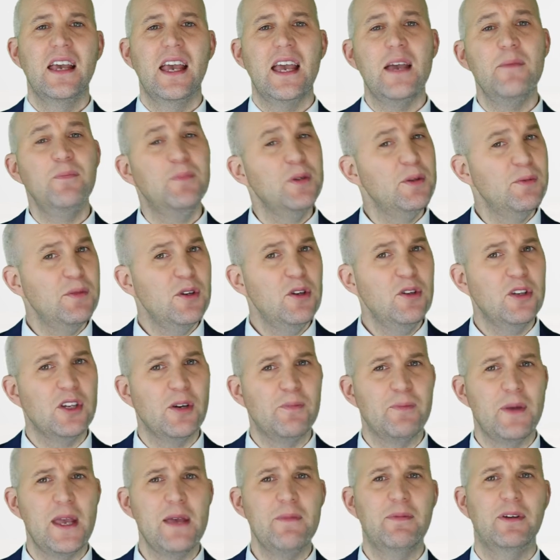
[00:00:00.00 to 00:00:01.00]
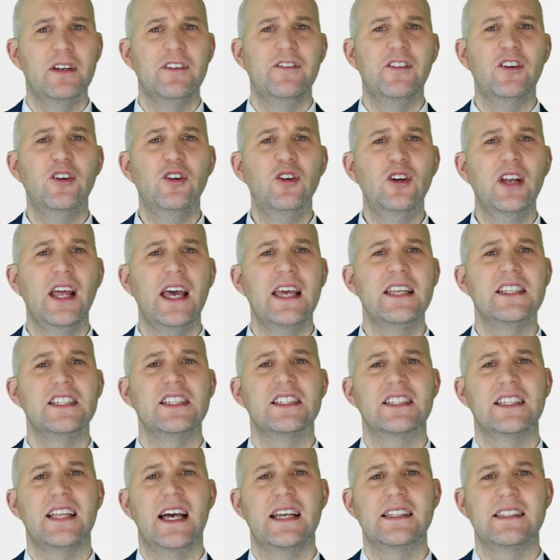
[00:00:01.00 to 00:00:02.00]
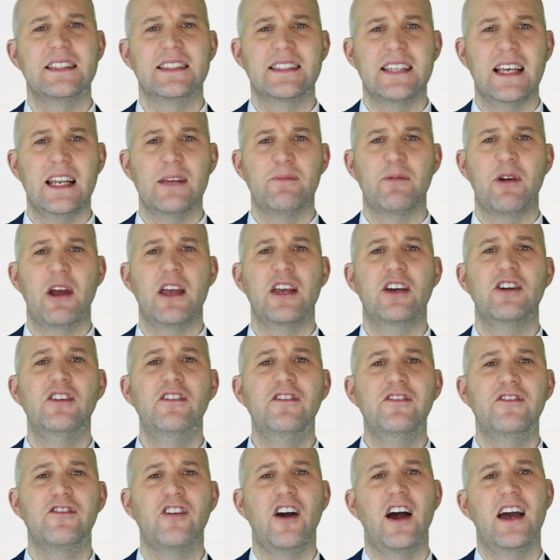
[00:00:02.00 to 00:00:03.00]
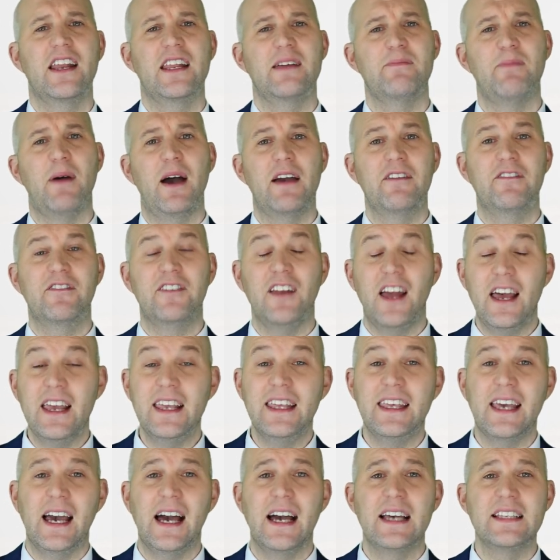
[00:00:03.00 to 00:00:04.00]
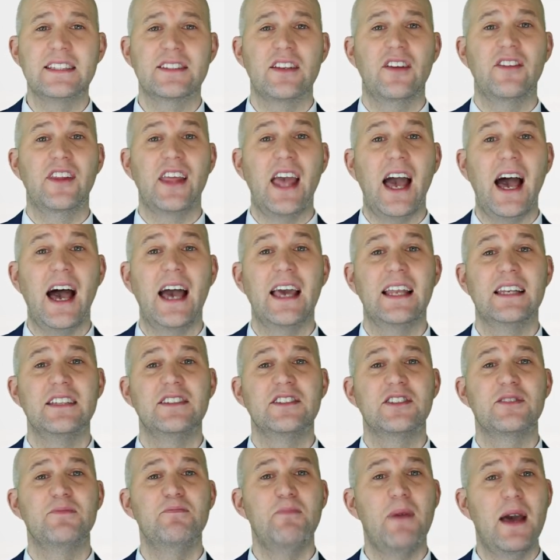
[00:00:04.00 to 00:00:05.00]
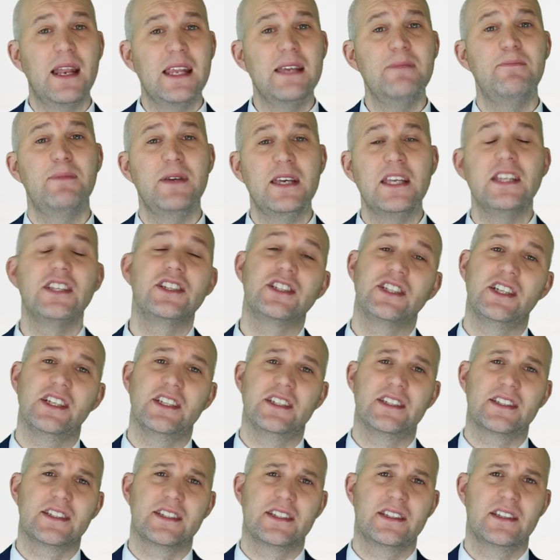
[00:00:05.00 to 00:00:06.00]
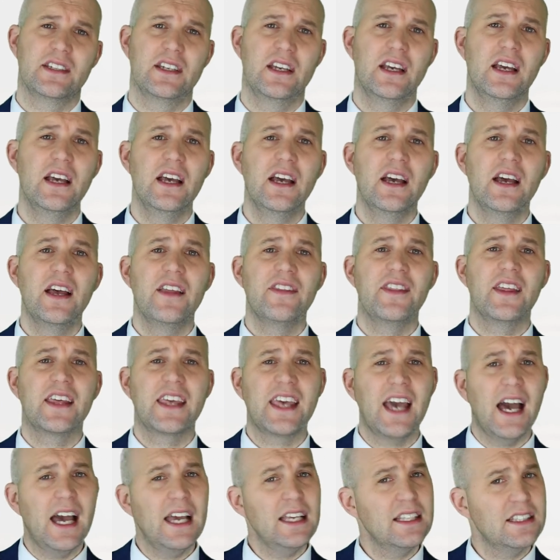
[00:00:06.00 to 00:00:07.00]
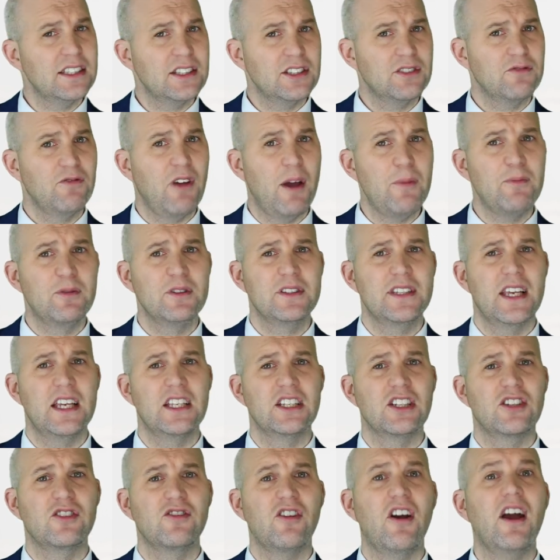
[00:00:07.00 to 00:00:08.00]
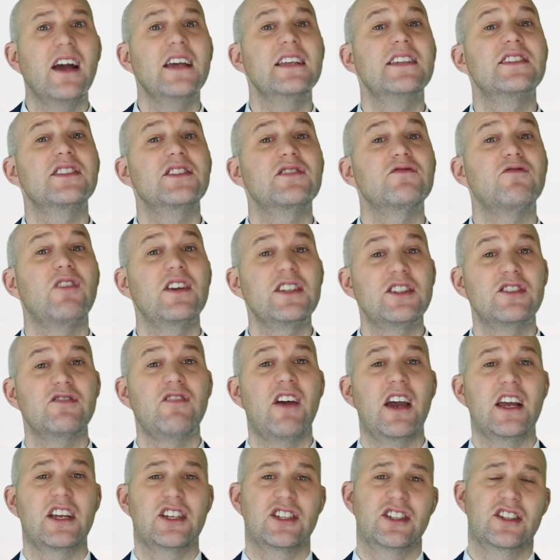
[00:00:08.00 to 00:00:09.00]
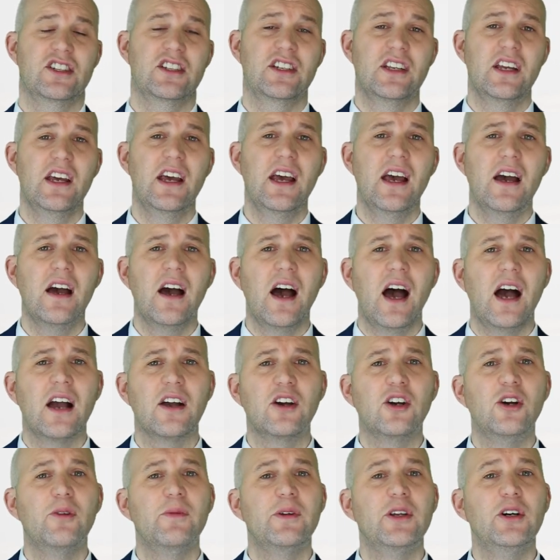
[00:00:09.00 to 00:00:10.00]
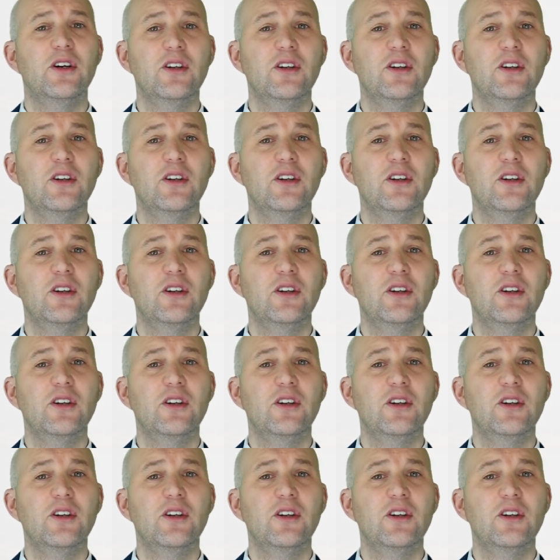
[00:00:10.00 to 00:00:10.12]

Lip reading: In Bermuda, people of all ages like to celebrate Good Friday by flying kites on the island's many beaches. The kites represent Christ's resurrection and come in